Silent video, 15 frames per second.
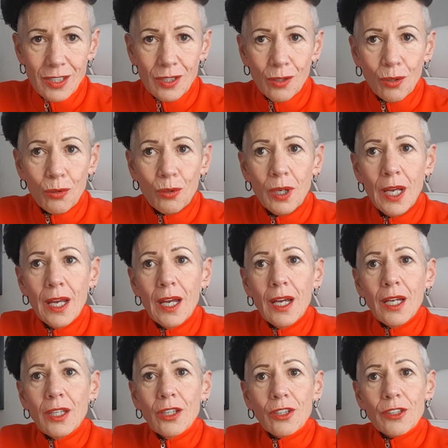So
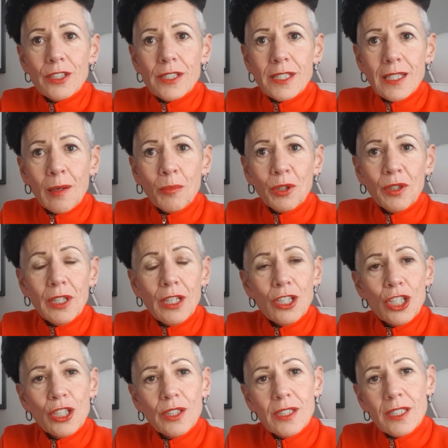your
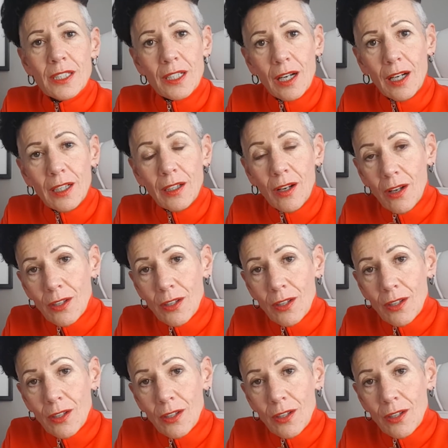summary should start